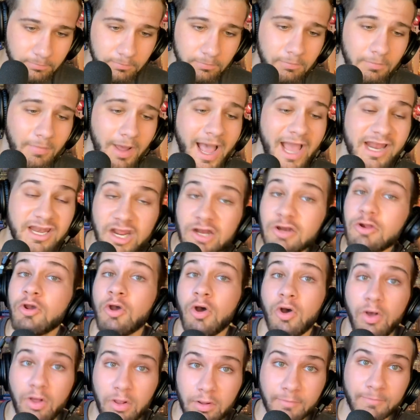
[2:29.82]
I did
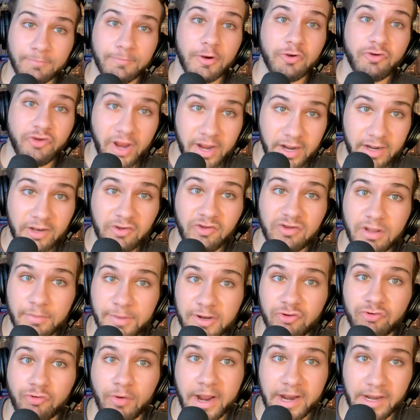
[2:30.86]
call for Jenkins to be
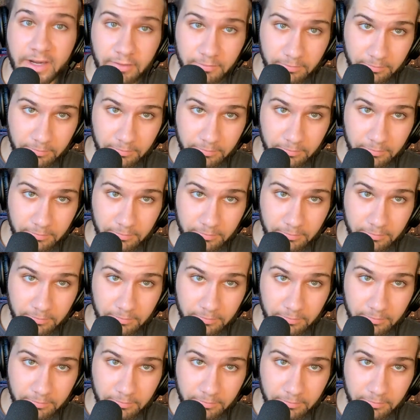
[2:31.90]
traded.